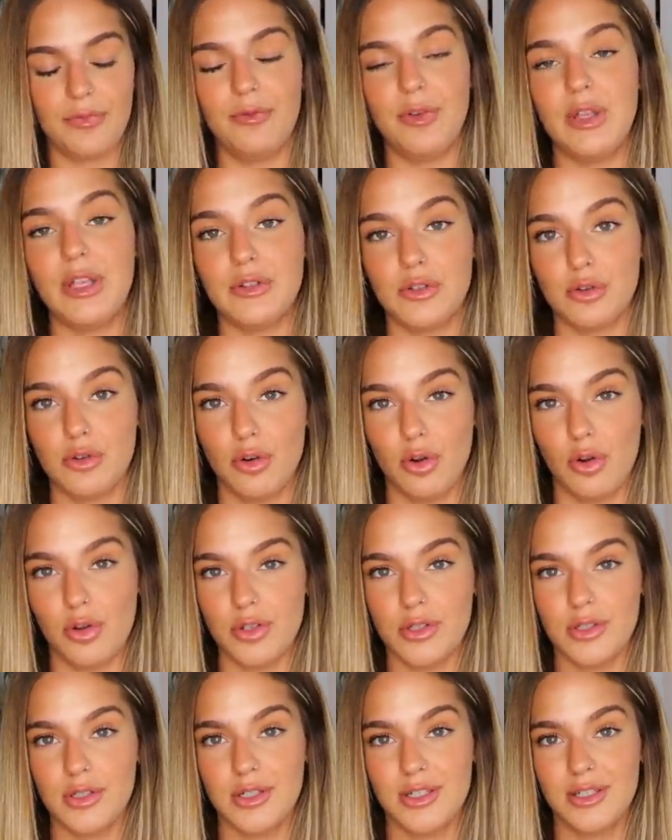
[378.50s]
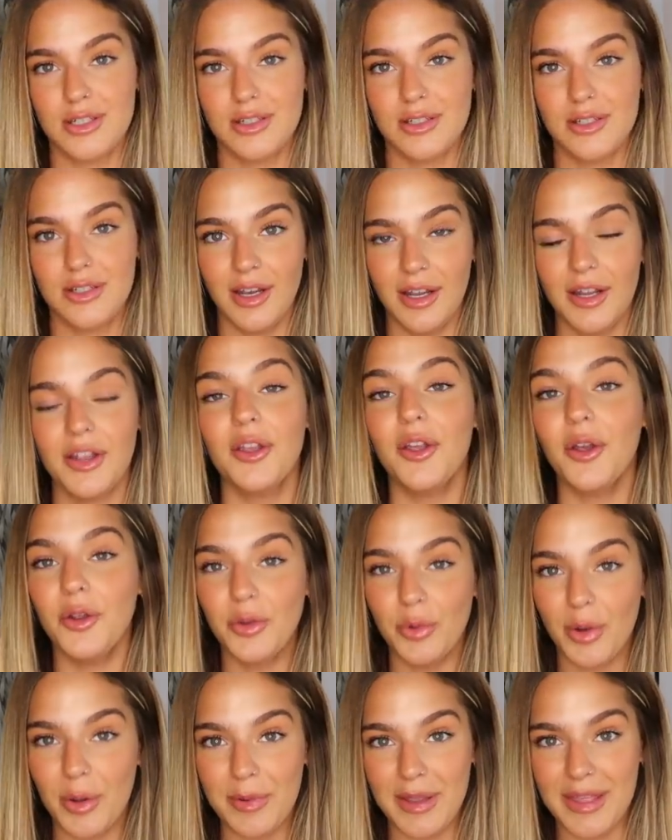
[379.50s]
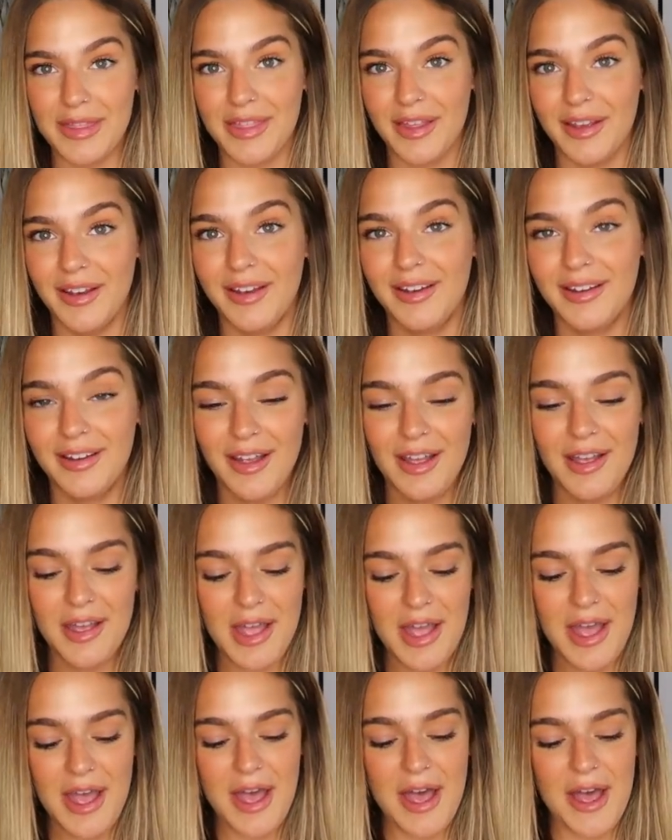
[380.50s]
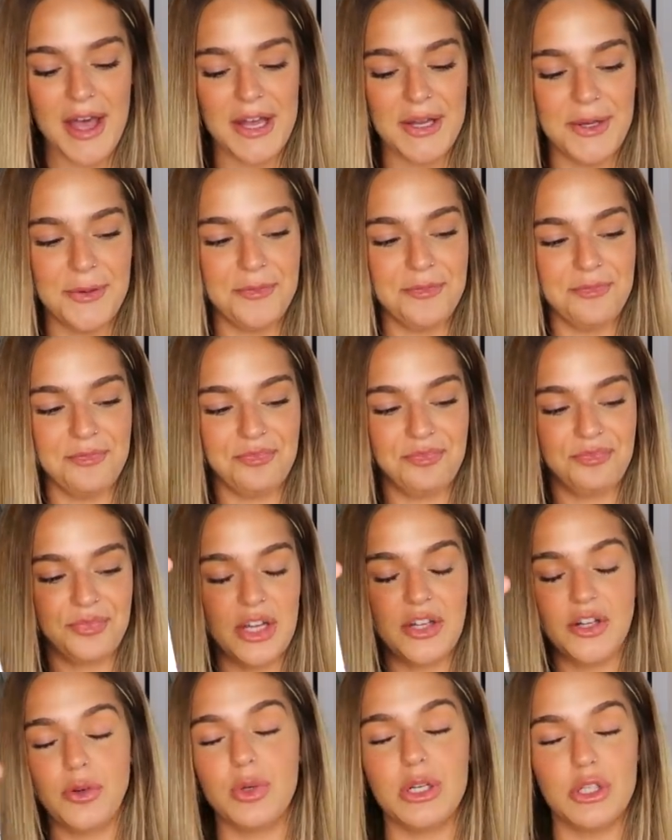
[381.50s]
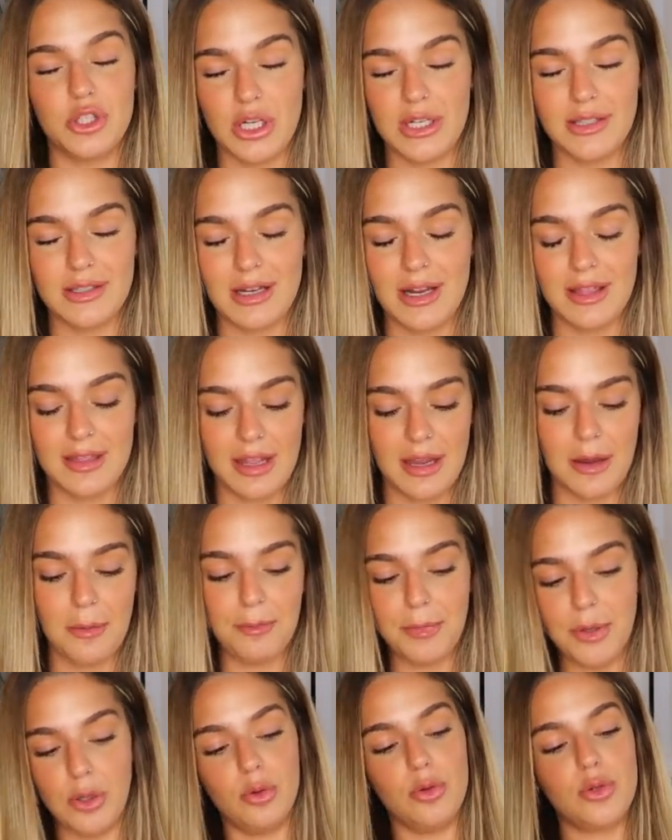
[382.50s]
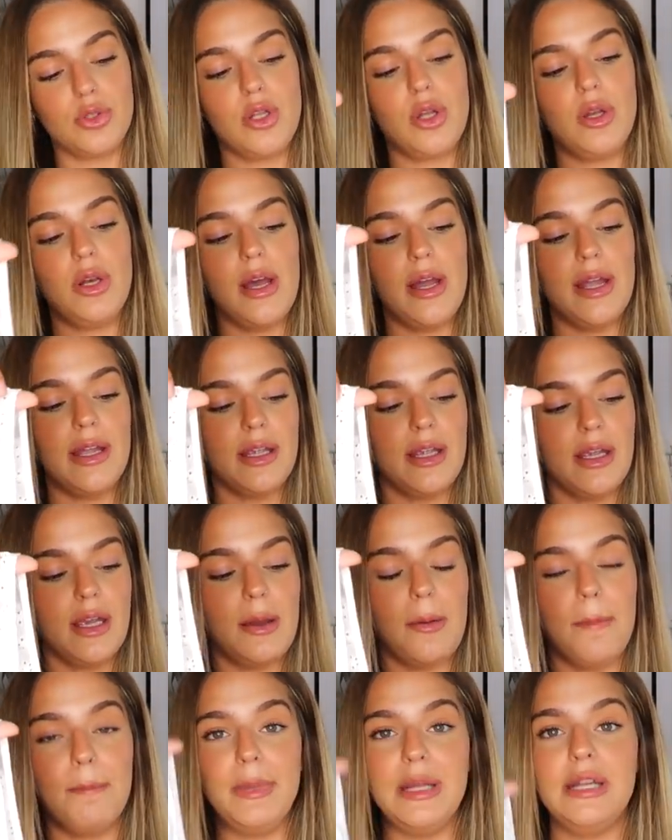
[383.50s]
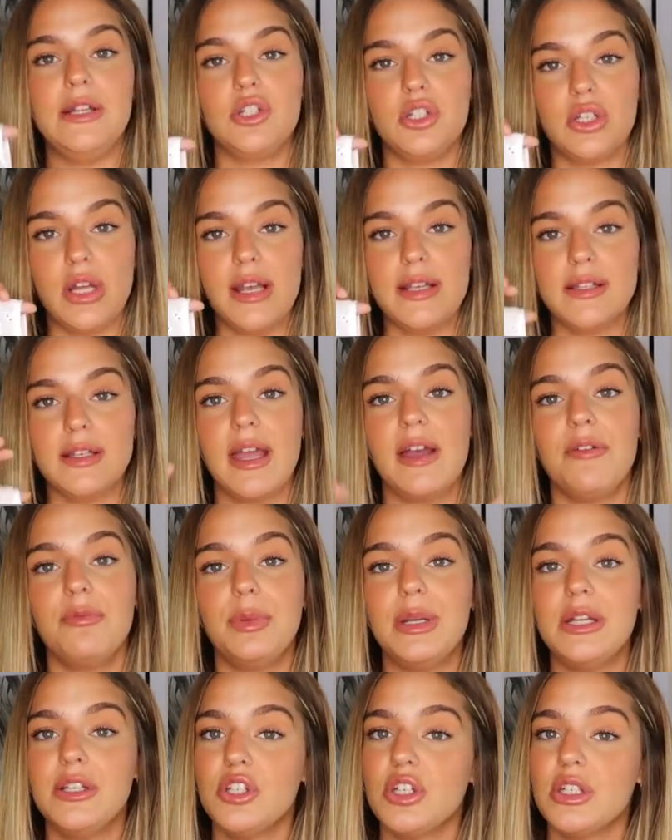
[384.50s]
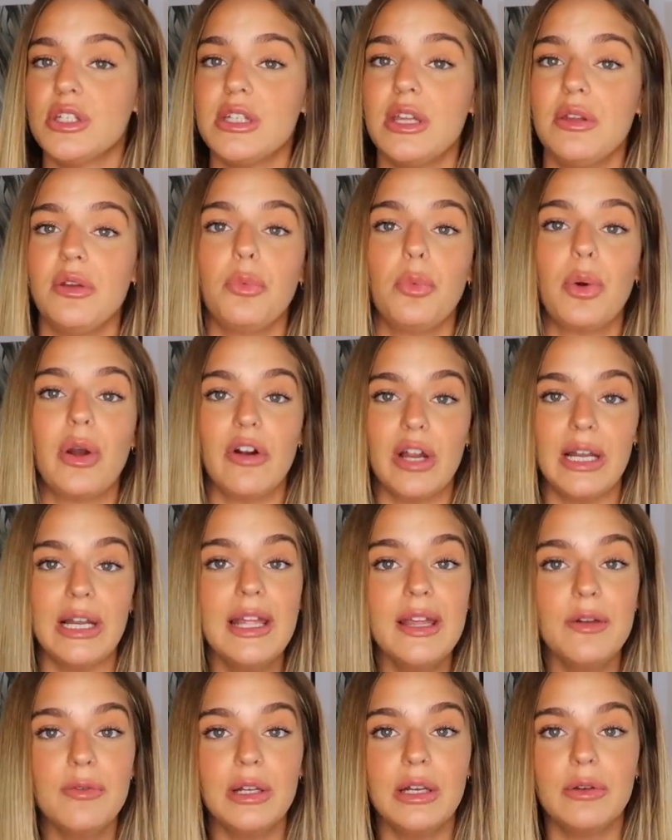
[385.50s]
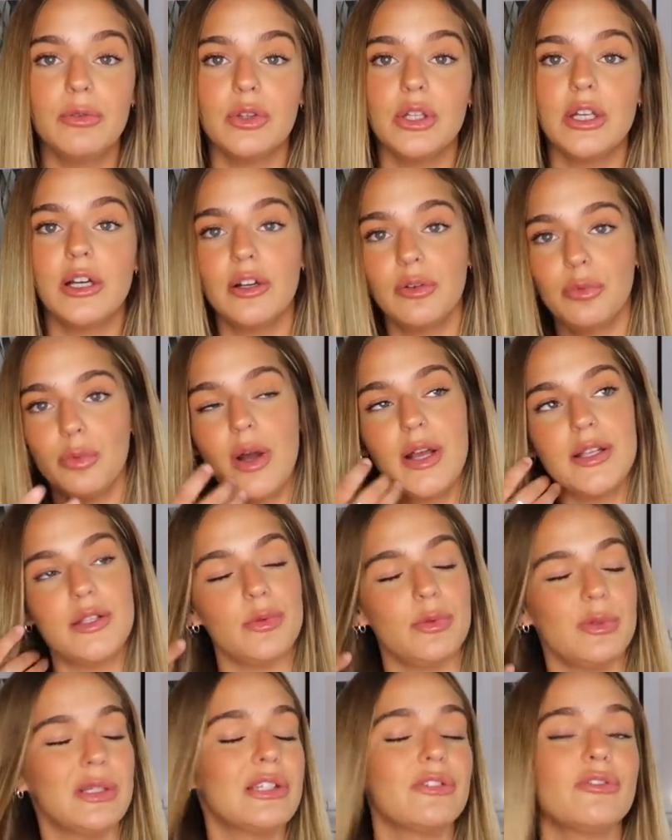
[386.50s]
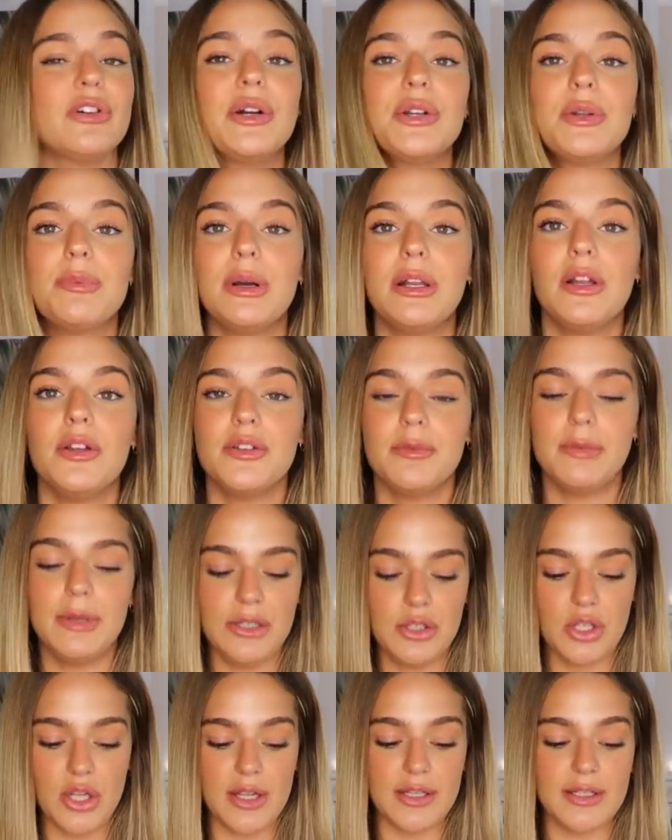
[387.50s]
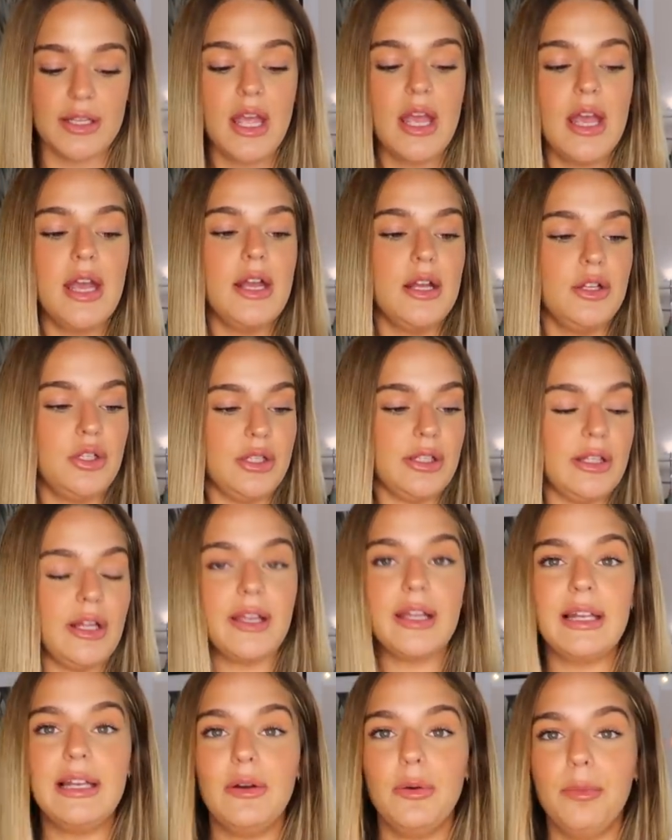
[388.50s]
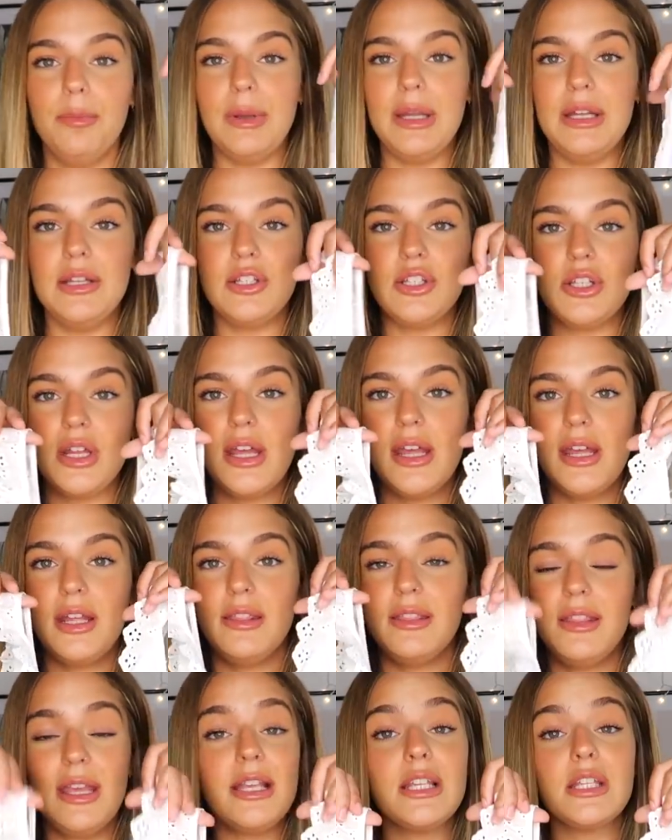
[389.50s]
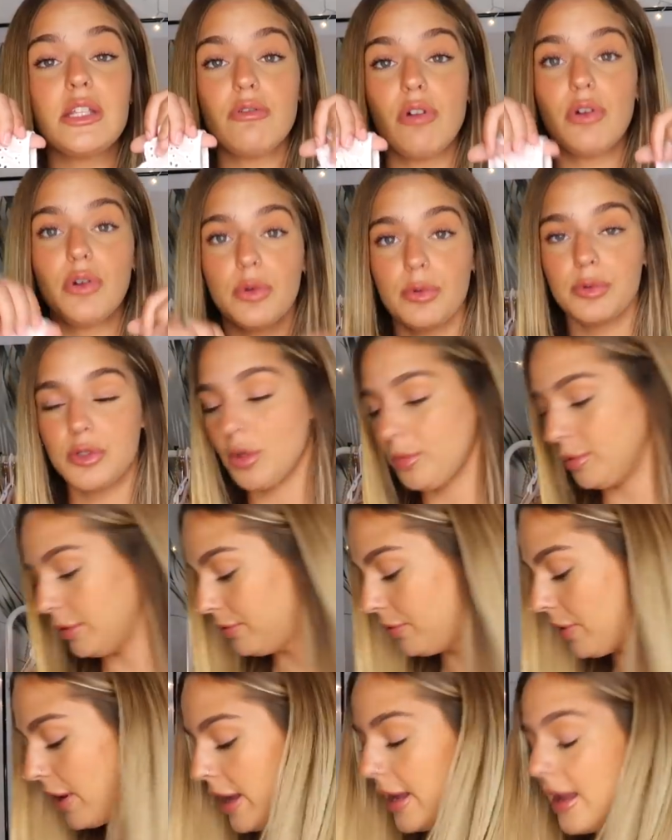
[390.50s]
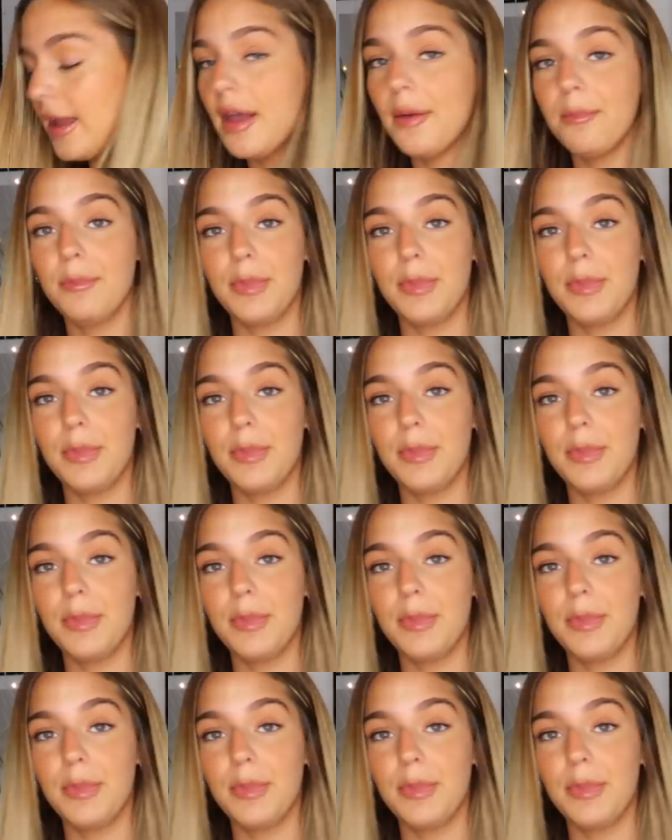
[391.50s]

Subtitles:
fingers crossed I can go to Ibiza. I don't want to jinx anything, but also like beach days. I have beaches near where I live. I live on the Isle of Wight, so we're surrounded by loads of beaches. Just like a little beach day, this thrown on top of a